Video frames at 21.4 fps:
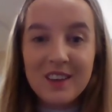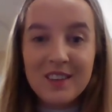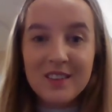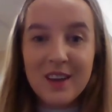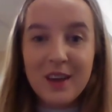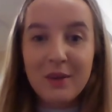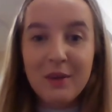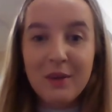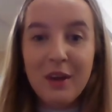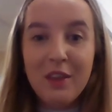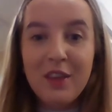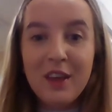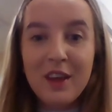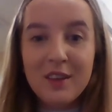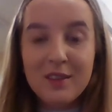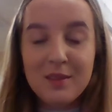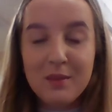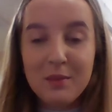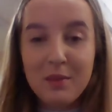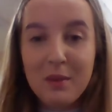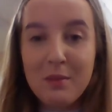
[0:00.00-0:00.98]
So I
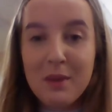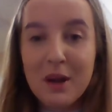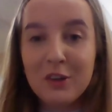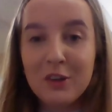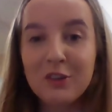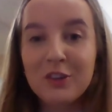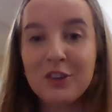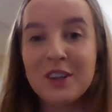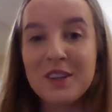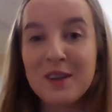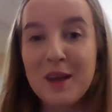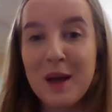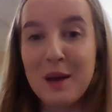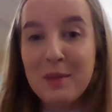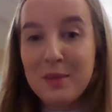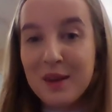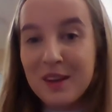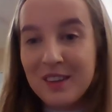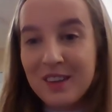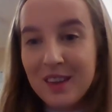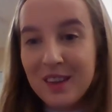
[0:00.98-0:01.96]
think something magical is
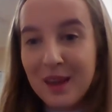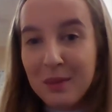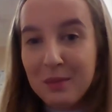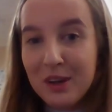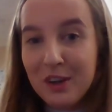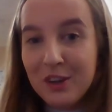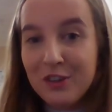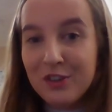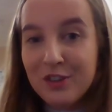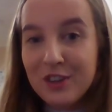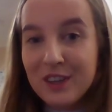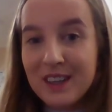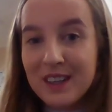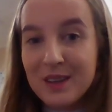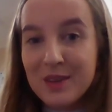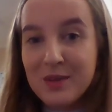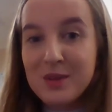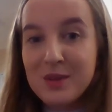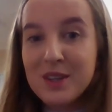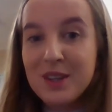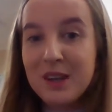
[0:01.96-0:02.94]
happening to that peach tree
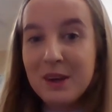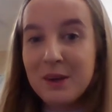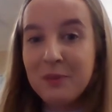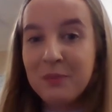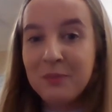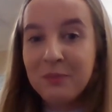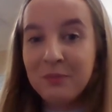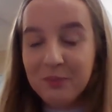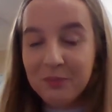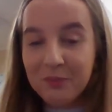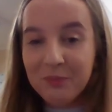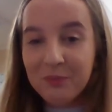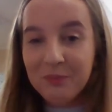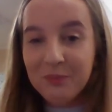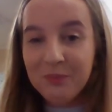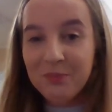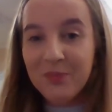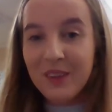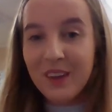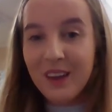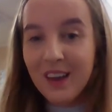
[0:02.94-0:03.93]
now, do you?
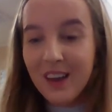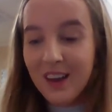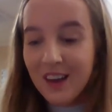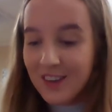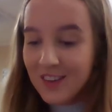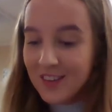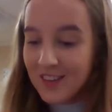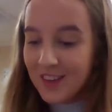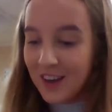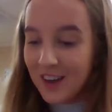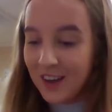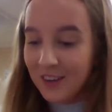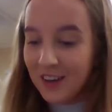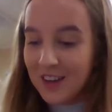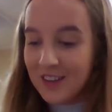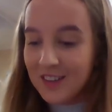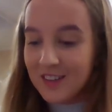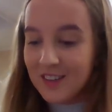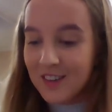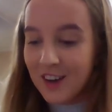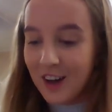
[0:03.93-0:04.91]
So
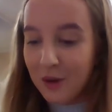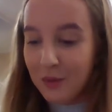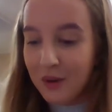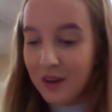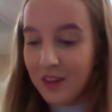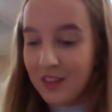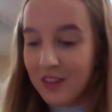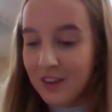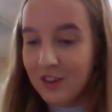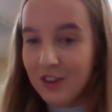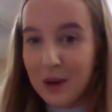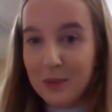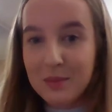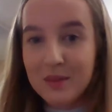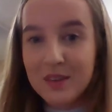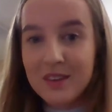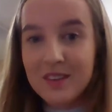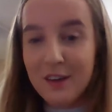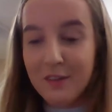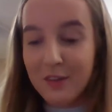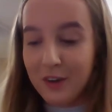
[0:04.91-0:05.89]
let's start with
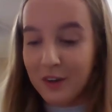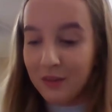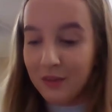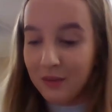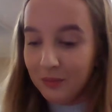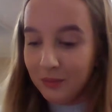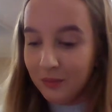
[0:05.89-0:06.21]
chapter 7.